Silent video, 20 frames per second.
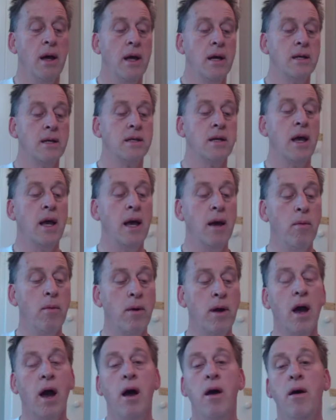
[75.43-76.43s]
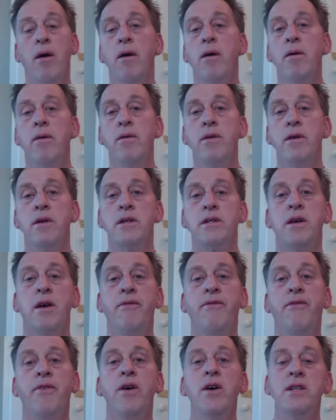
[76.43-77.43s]
So here we go. So
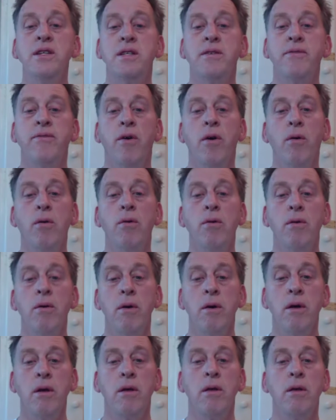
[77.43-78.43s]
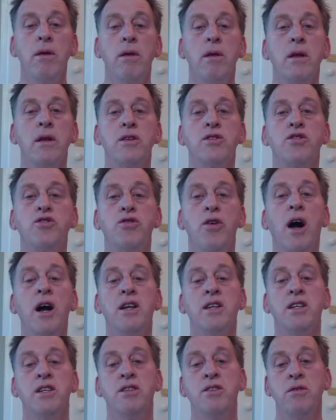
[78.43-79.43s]
first of all, try
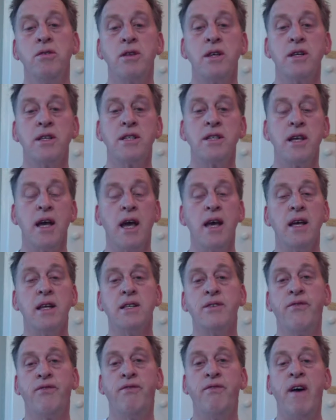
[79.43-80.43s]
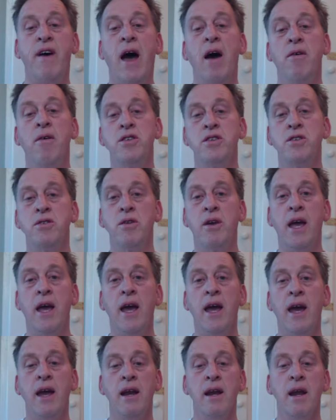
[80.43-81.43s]
to do this as far as you
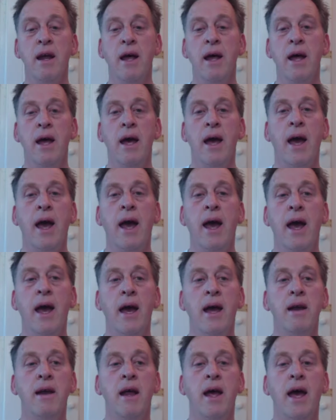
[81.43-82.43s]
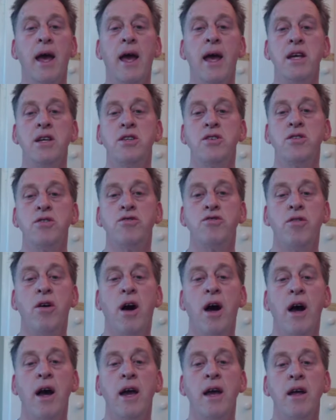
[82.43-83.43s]
can, and as you
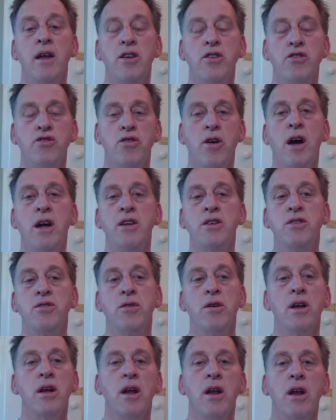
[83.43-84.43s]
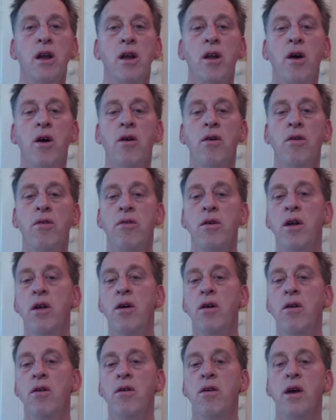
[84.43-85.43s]
try and do it longer and
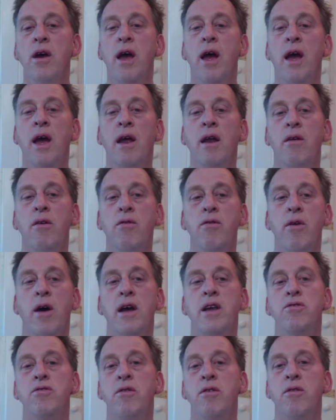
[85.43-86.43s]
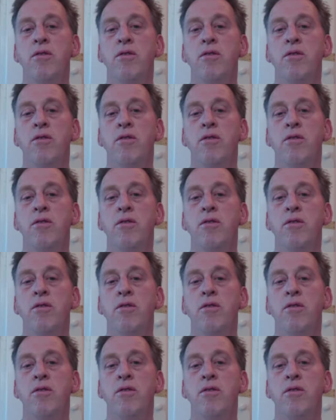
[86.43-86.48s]
longer and greater